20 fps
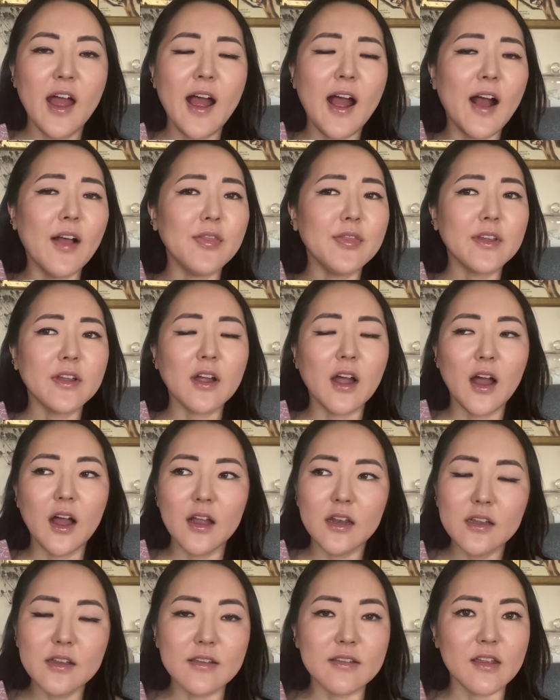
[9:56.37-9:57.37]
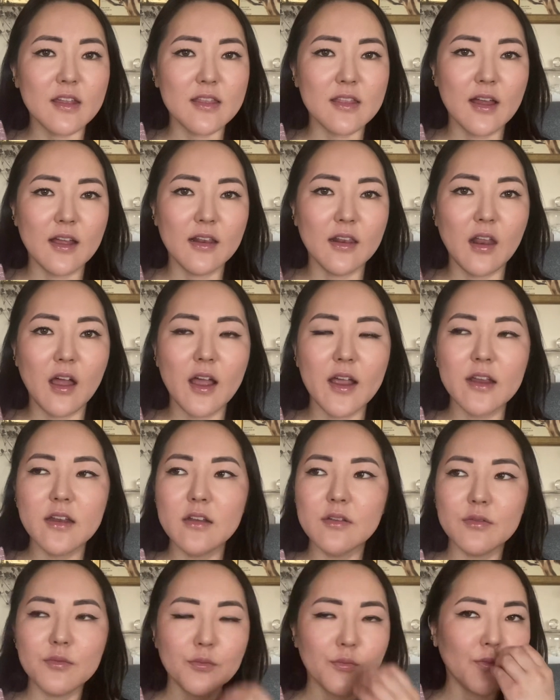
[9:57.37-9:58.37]
and the colors in that
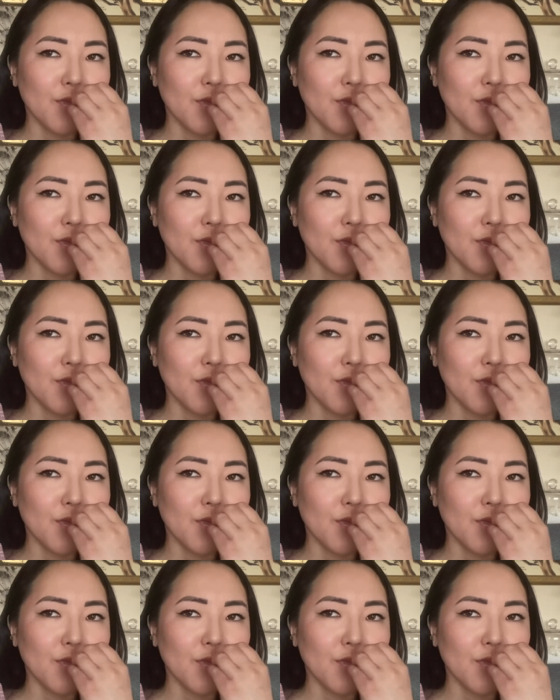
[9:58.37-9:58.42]
line